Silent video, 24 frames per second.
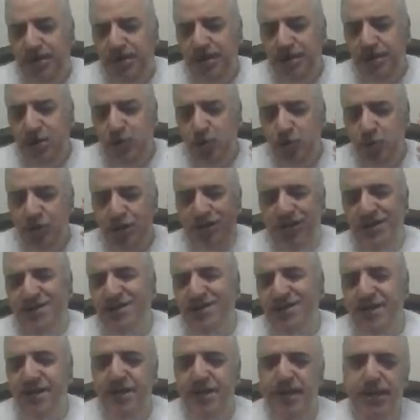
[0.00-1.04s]
to the
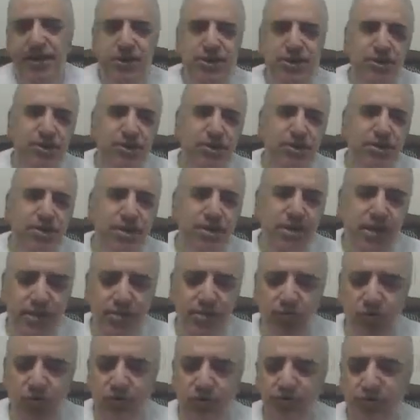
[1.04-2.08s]
destination. That's
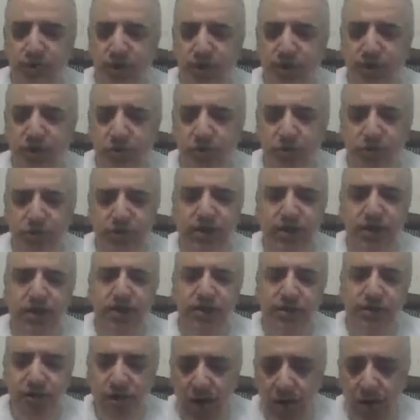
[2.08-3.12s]
what I'm trying to say.
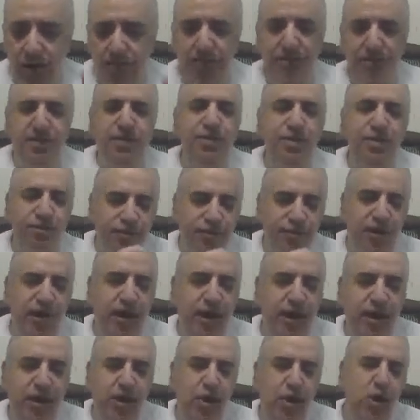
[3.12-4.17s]
It copied the
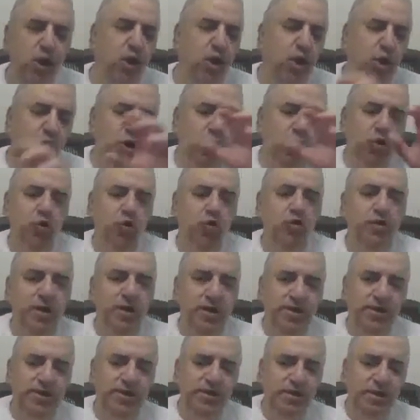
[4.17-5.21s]
file to
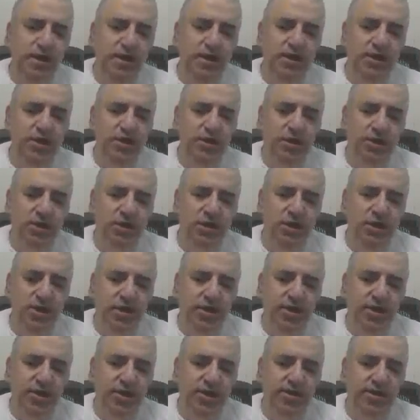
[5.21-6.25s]
destination
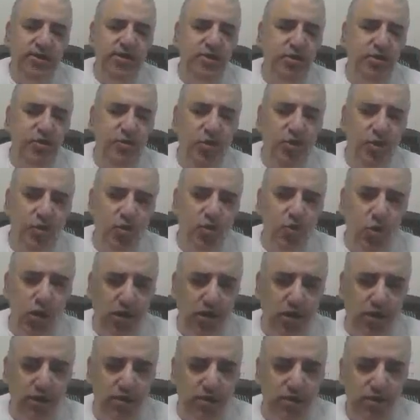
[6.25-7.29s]

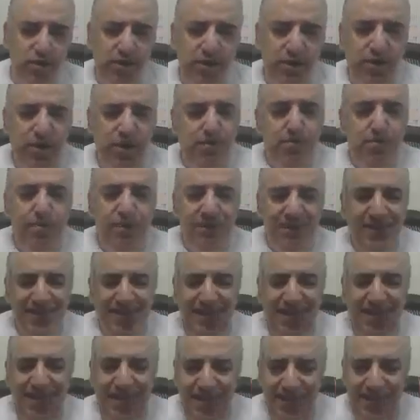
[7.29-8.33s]
test.1, but
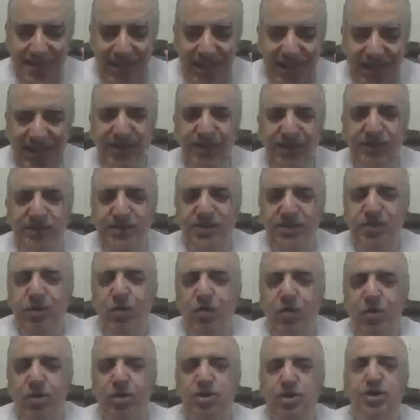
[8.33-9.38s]
it leaves the
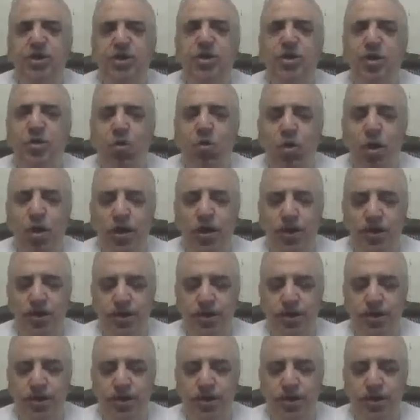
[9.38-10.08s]
original one